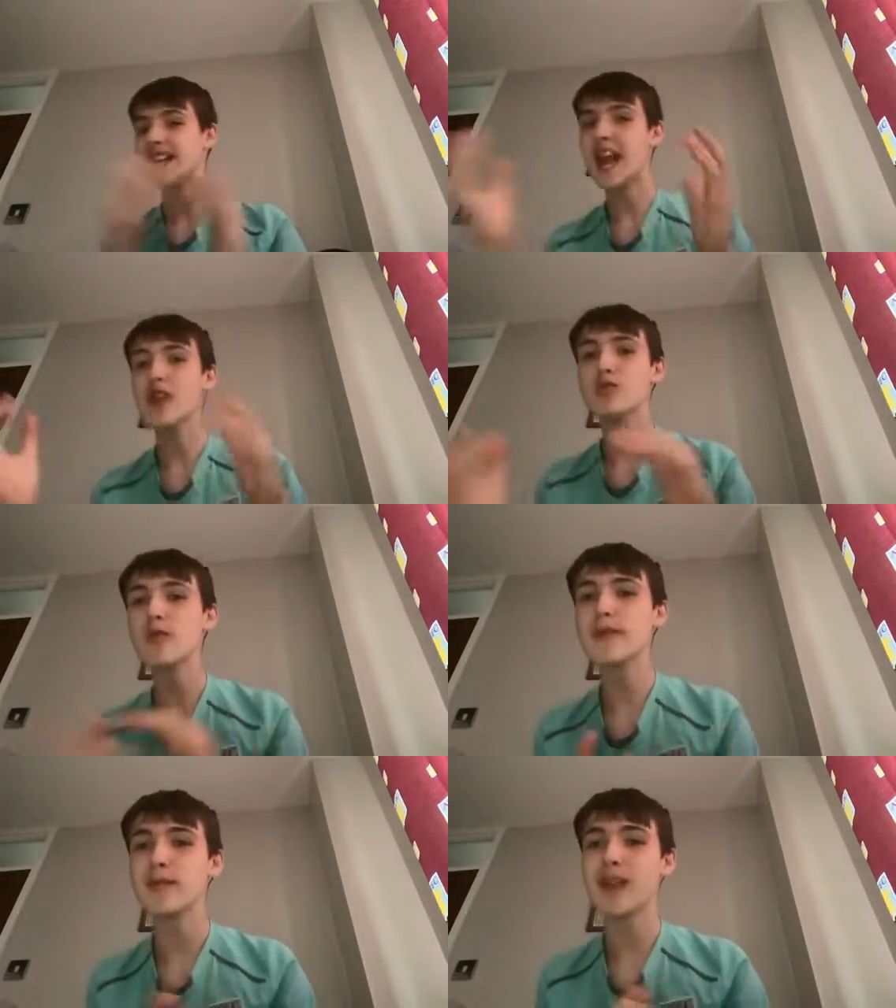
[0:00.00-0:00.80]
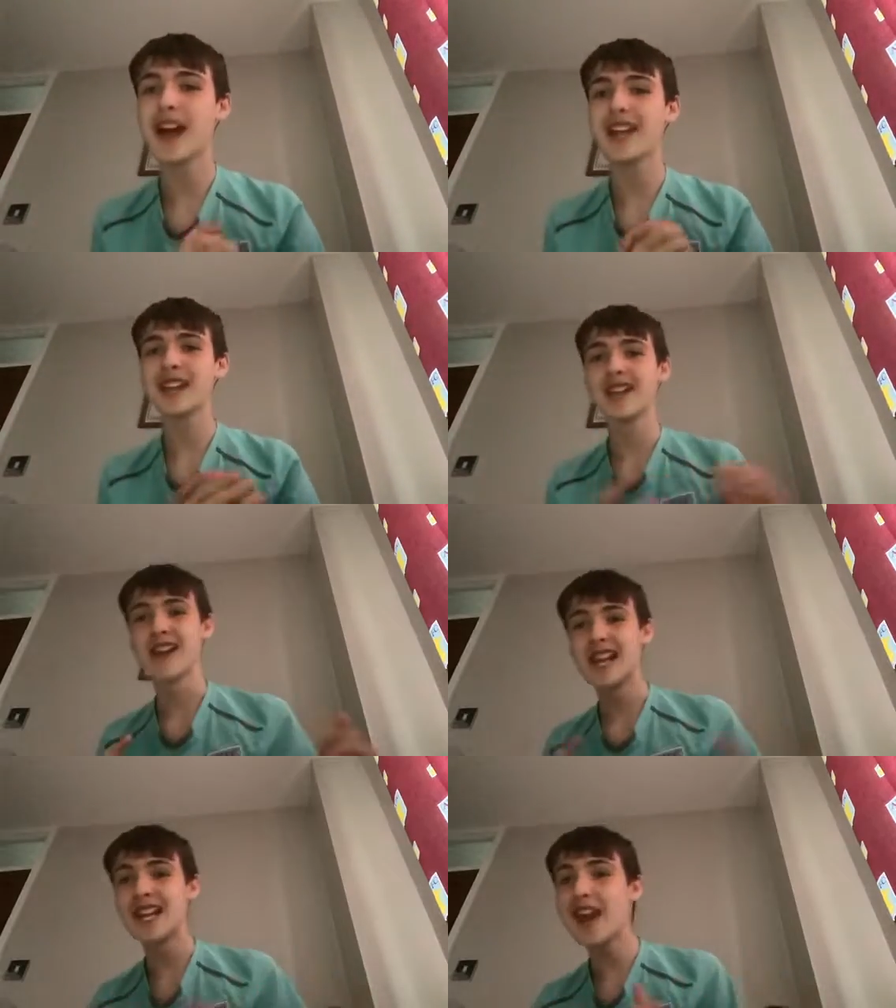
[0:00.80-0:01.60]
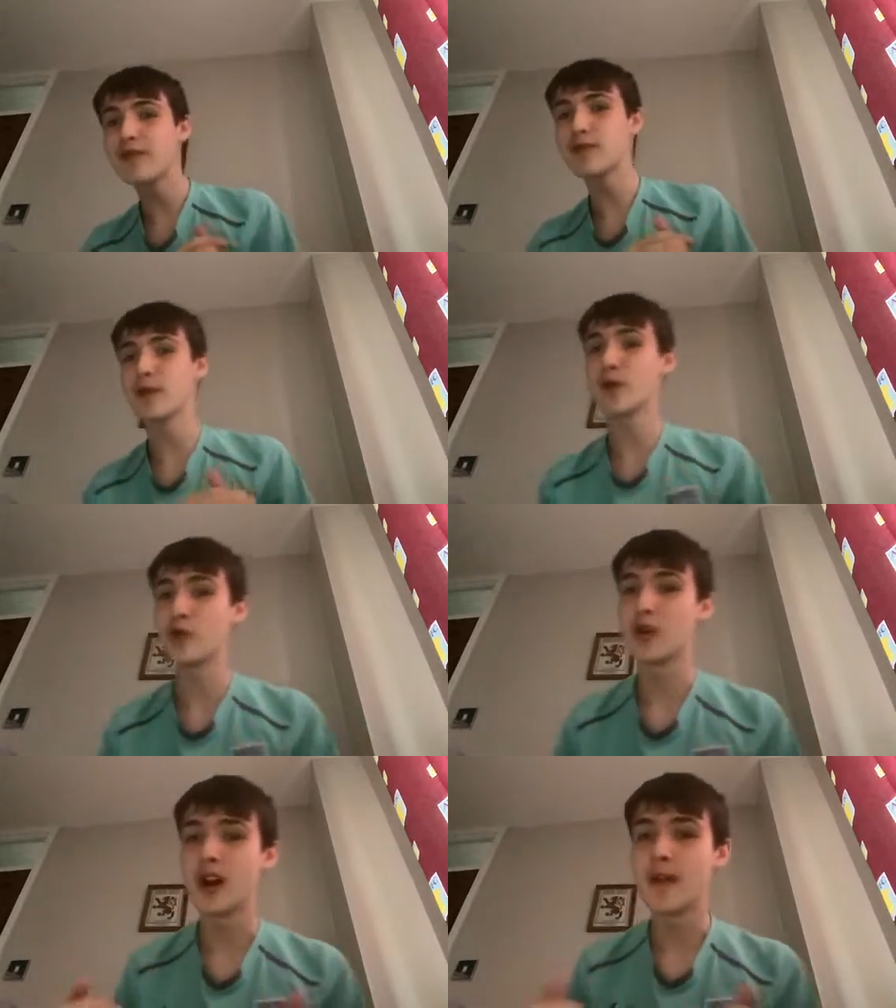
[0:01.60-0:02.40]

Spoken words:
They will be playing Liverpool,